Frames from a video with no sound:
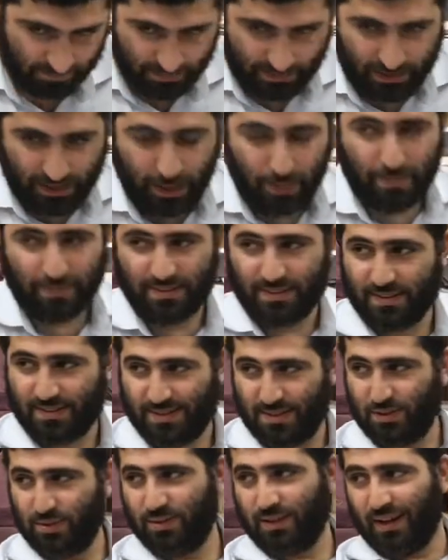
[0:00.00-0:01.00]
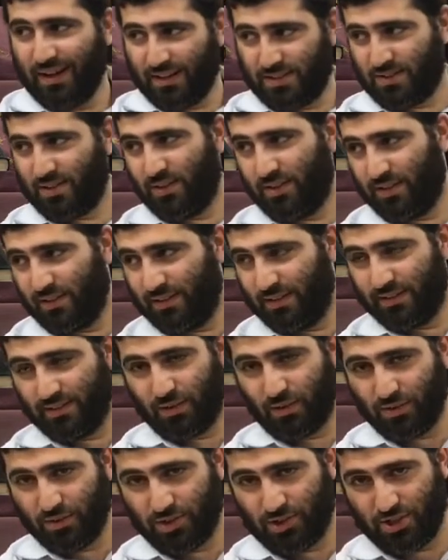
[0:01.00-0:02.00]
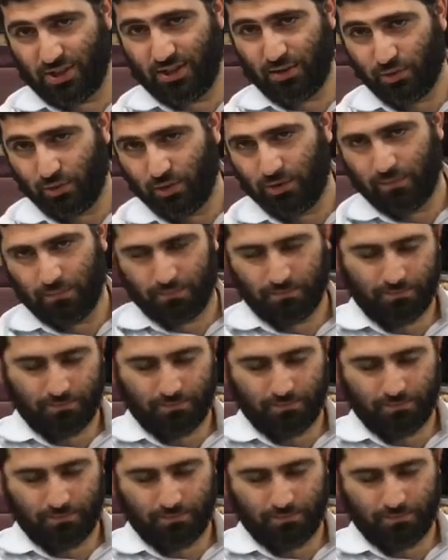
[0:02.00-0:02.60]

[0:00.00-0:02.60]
Happy to see you guys all on Chodesh Elul.